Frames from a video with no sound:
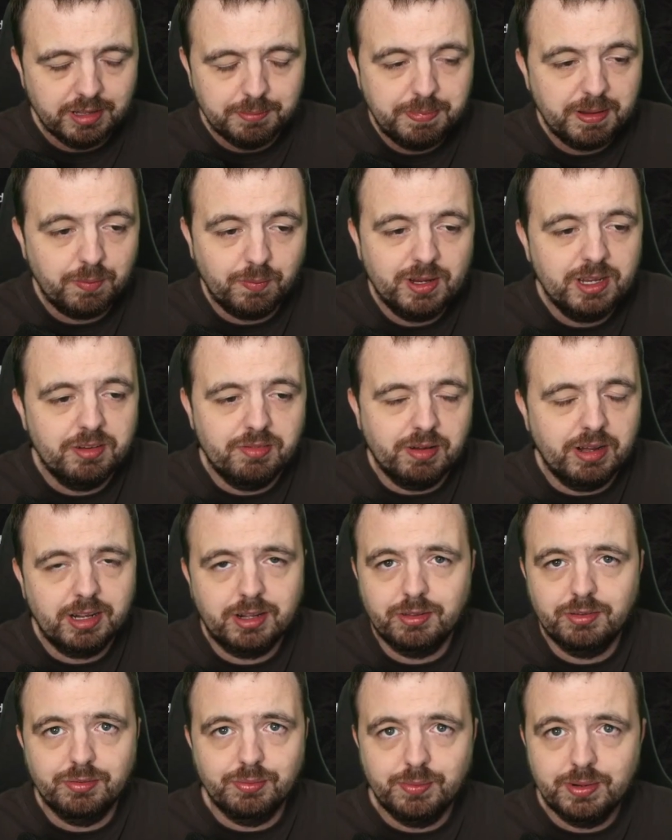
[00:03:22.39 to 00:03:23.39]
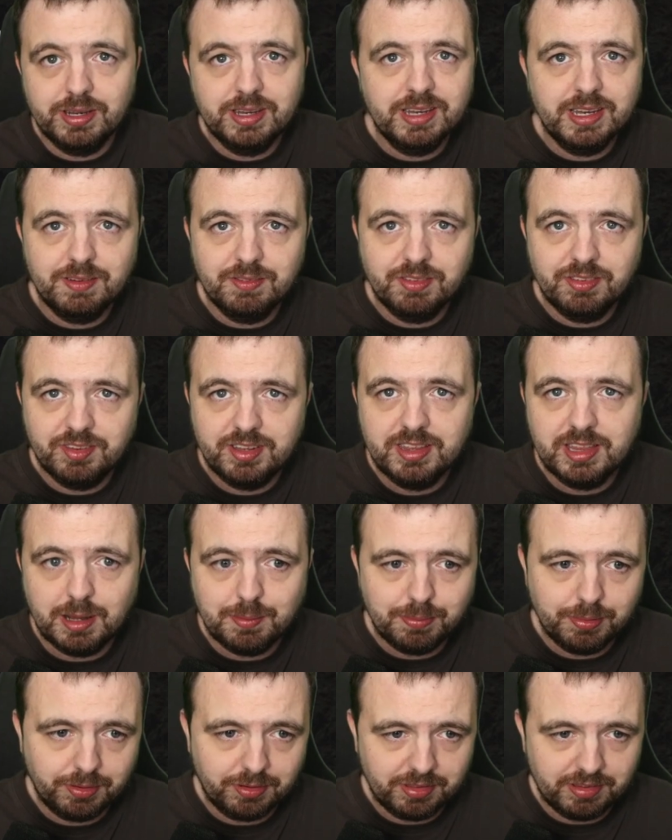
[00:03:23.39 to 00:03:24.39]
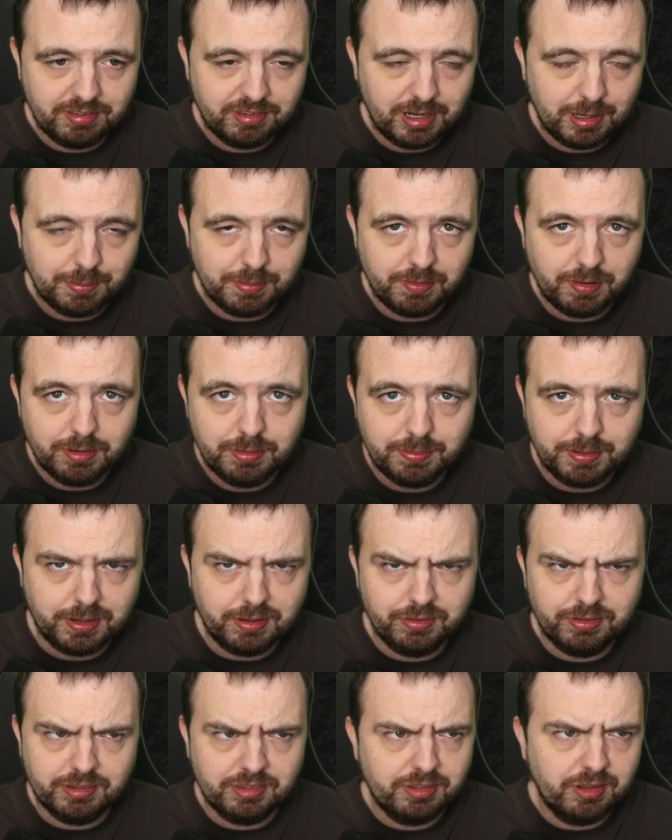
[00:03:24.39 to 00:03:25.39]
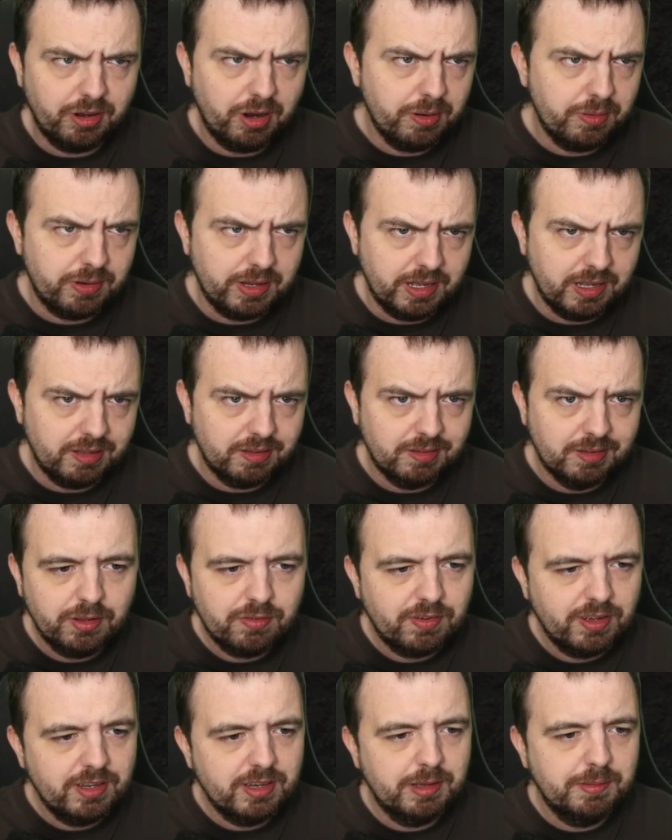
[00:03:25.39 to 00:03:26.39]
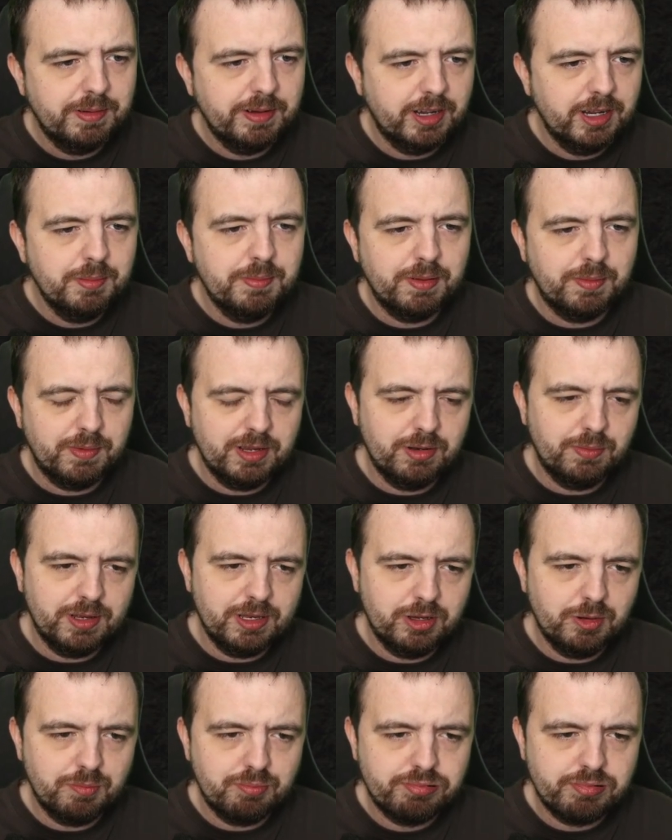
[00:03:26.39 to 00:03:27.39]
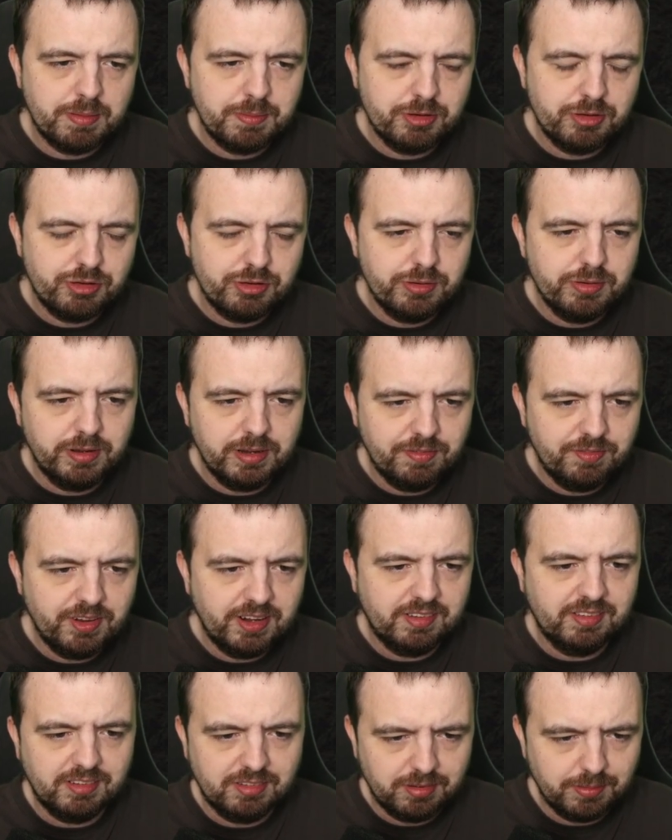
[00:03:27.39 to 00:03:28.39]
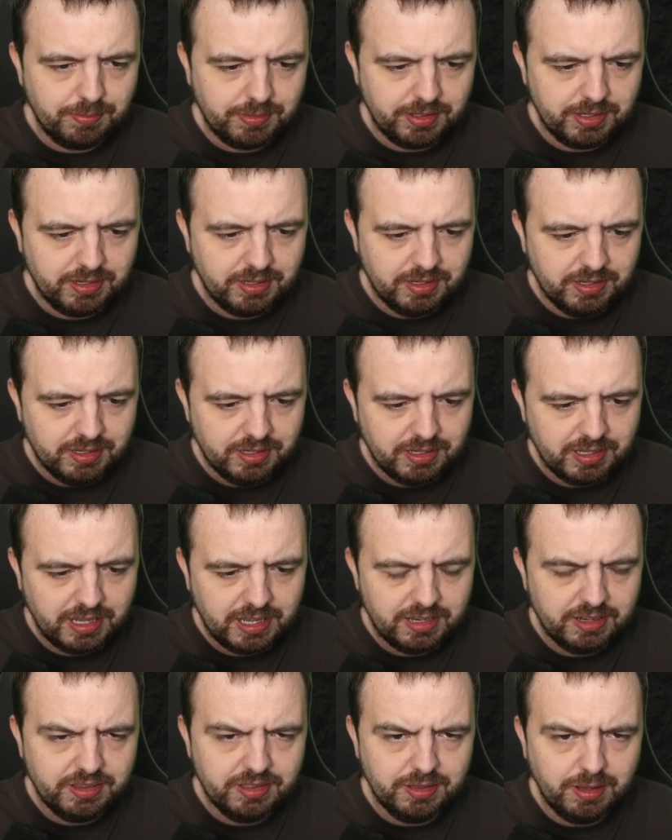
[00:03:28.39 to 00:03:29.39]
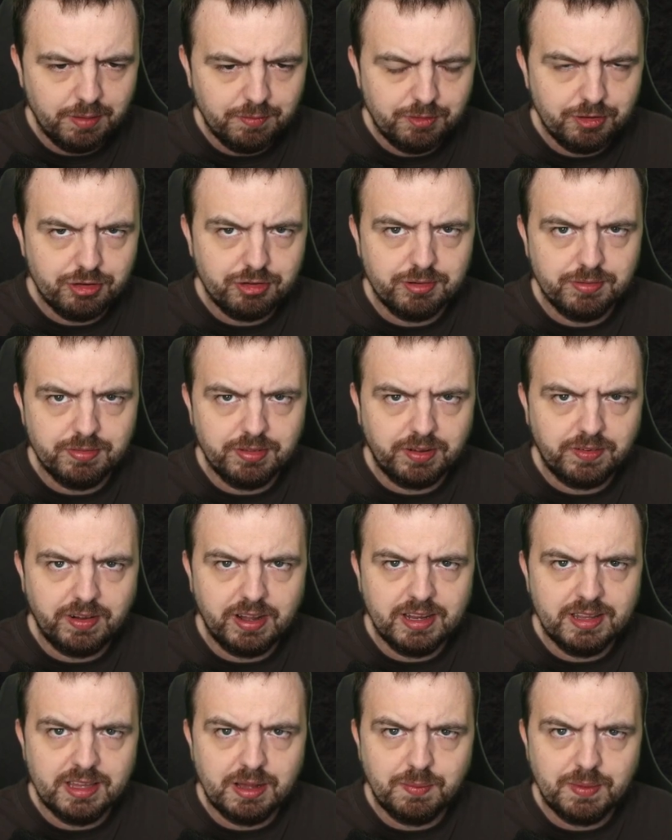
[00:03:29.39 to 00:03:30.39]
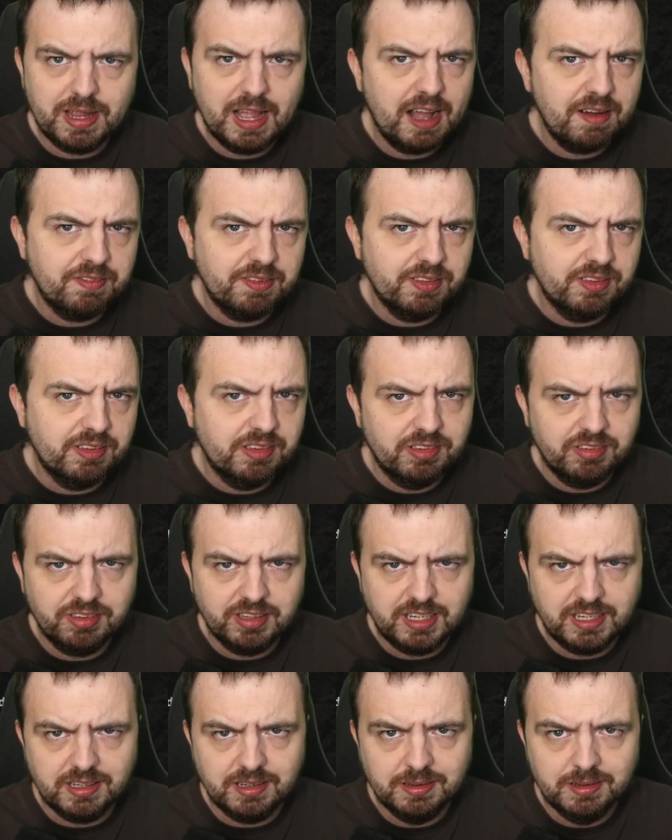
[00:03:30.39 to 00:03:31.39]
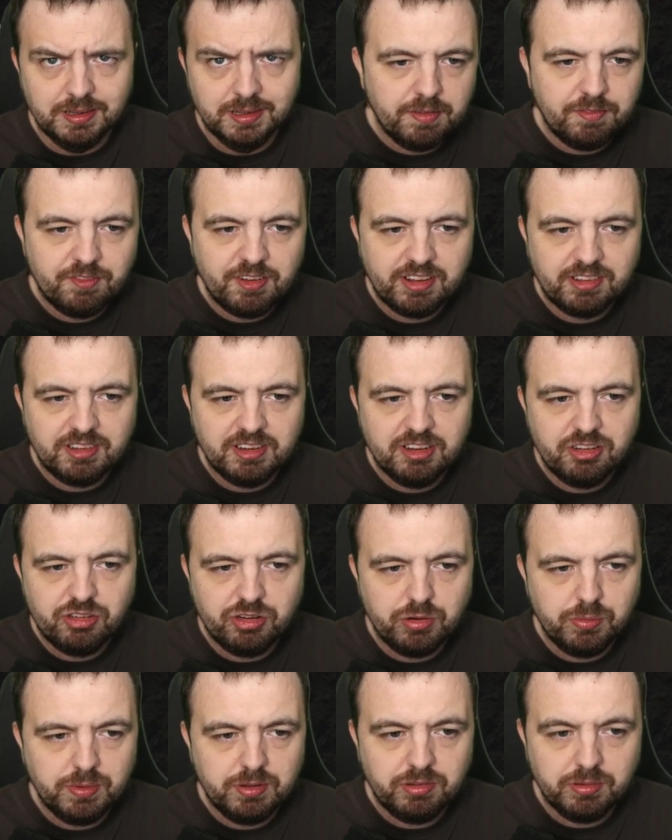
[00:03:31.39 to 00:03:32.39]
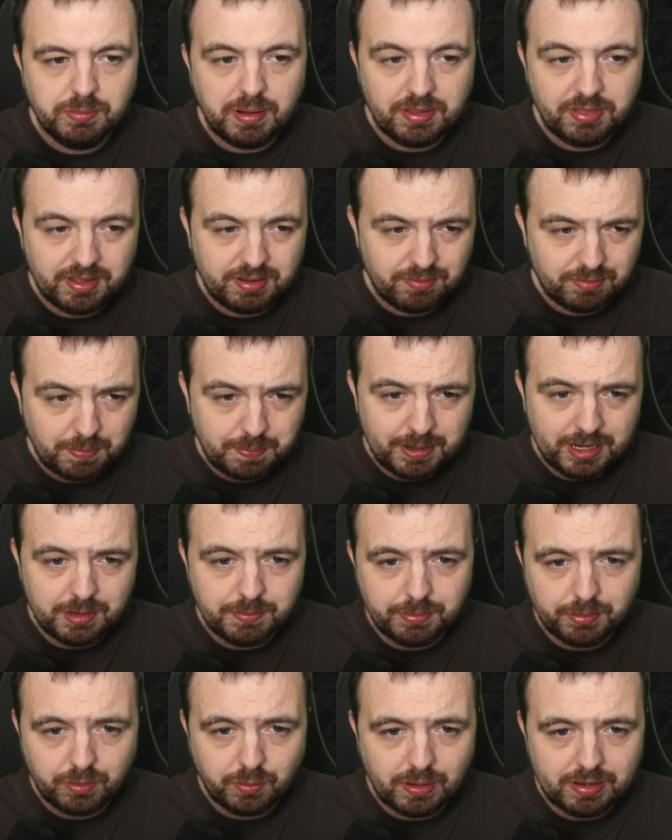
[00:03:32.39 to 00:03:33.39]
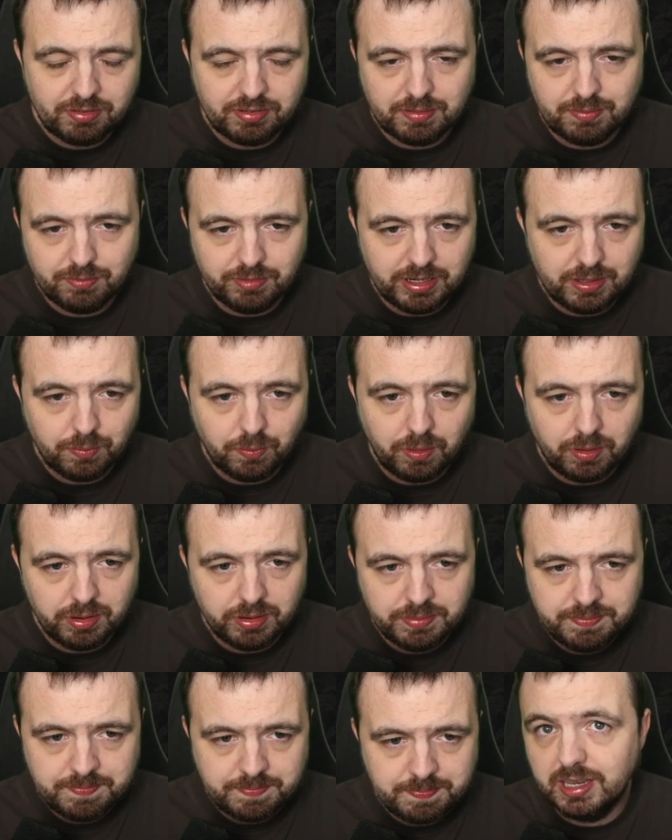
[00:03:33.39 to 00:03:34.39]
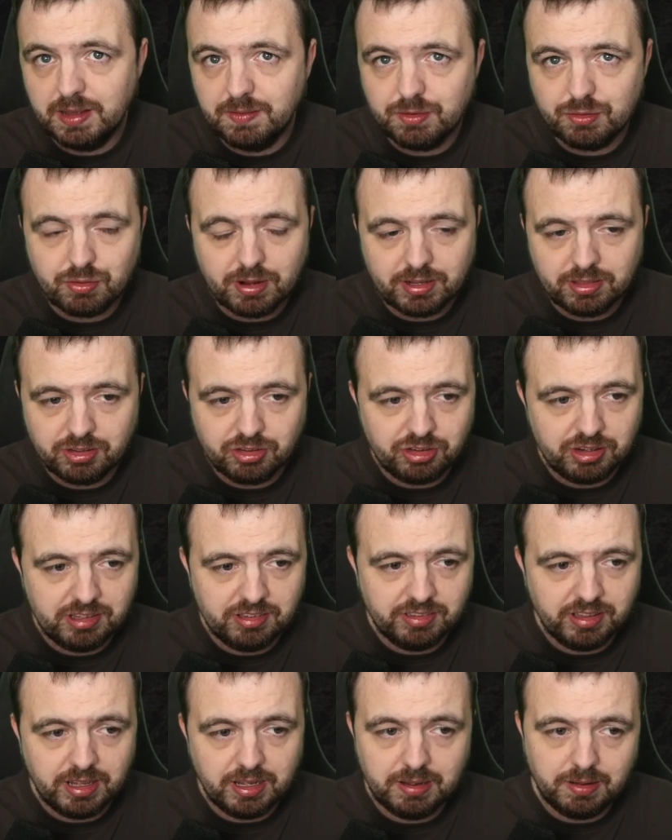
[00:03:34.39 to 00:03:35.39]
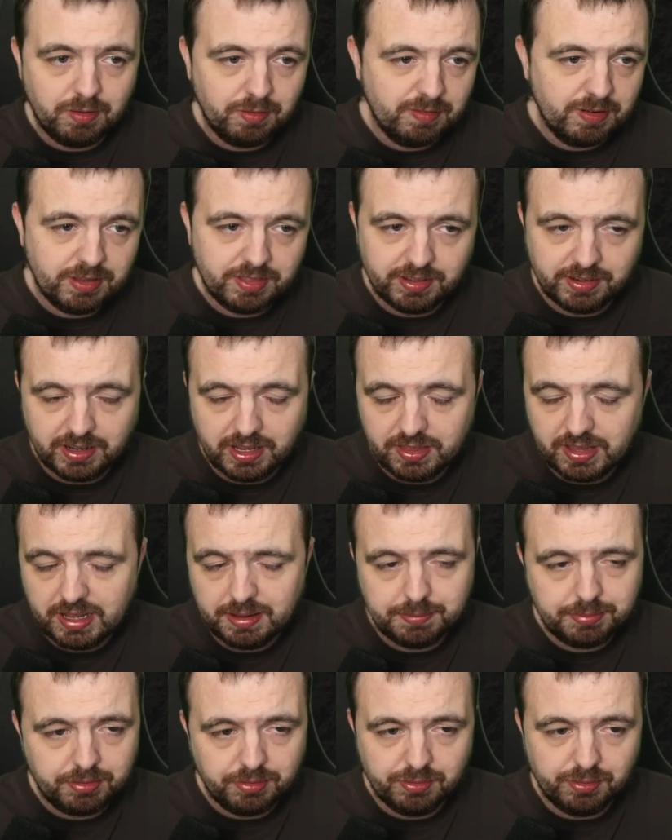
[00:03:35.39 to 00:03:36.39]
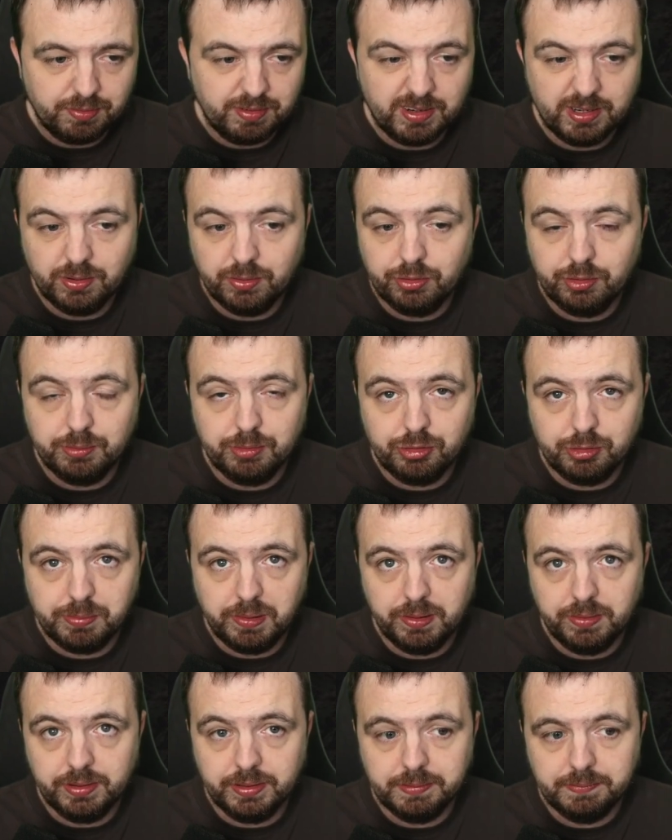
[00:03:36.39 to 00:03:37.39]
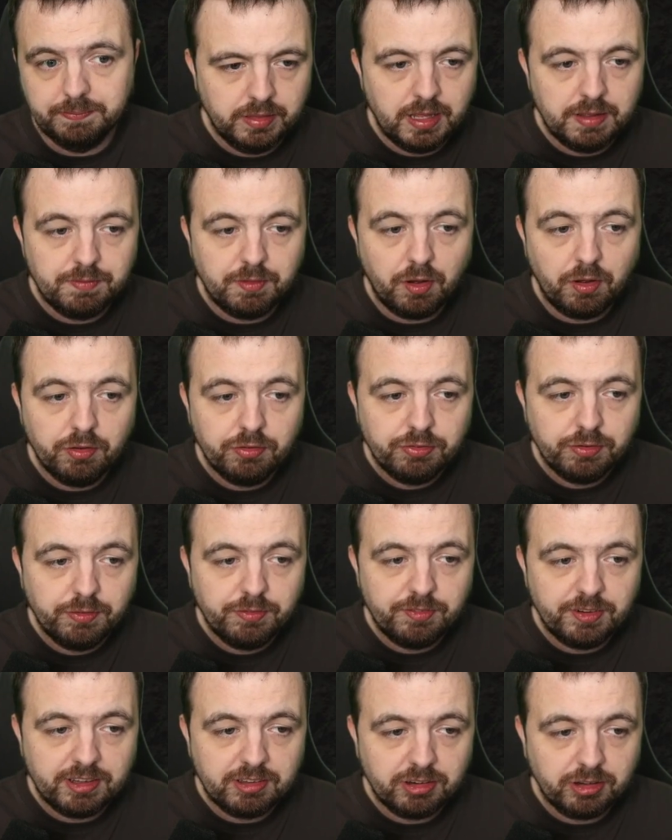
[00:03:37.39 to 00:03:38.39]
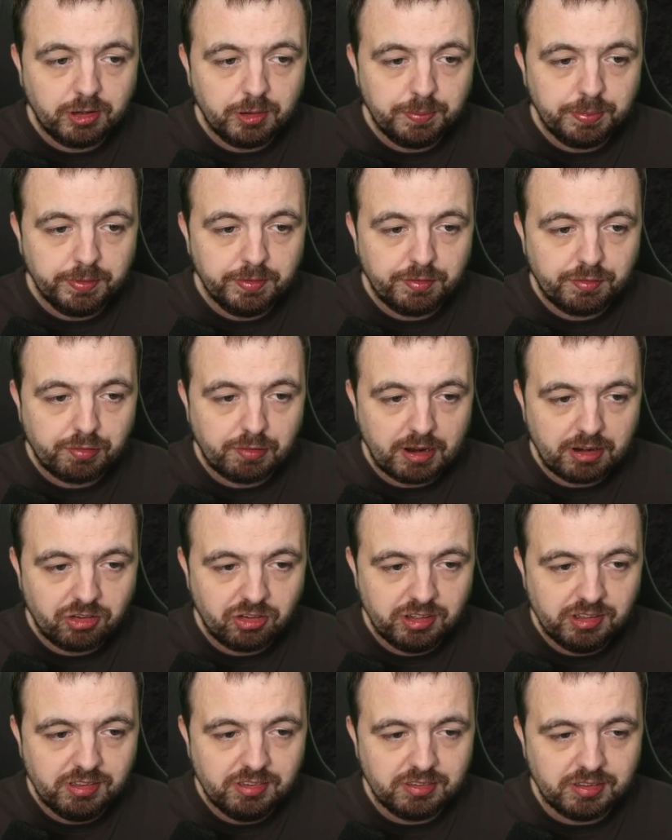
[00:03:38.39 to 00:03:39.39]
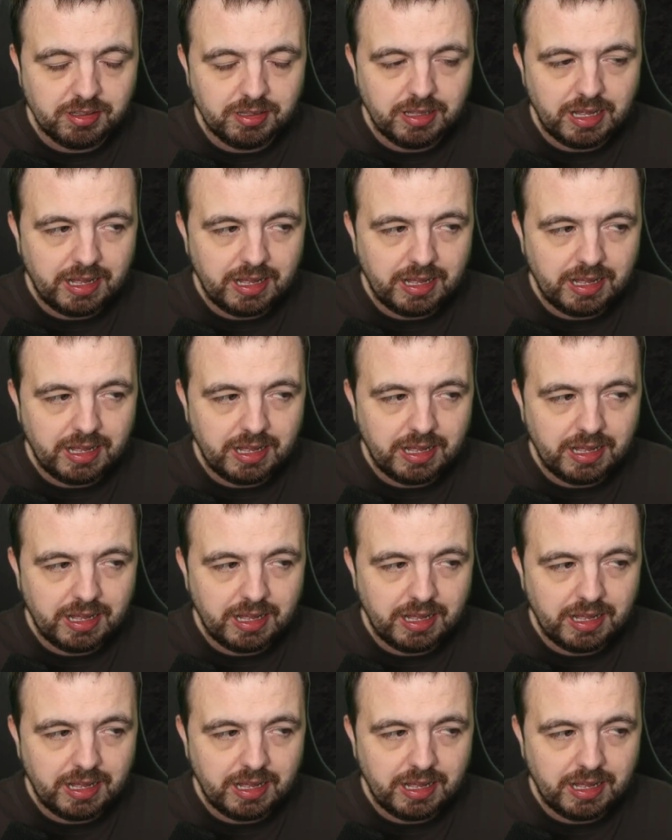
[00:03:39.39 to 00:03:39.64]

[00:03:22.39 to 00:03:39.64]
Bit weird, right? Because we didn't even see that bug this time around because it's not out yet. I always find it a little bit weird when you're prematurely fixing something in a version of the client that we haven't seen. They've fixed an issue with some, I think, repeatable quests in Reekwater. Never tried to cheese that or anything like that, so I don't really know too much about it. They've also fixed a couple of crashes.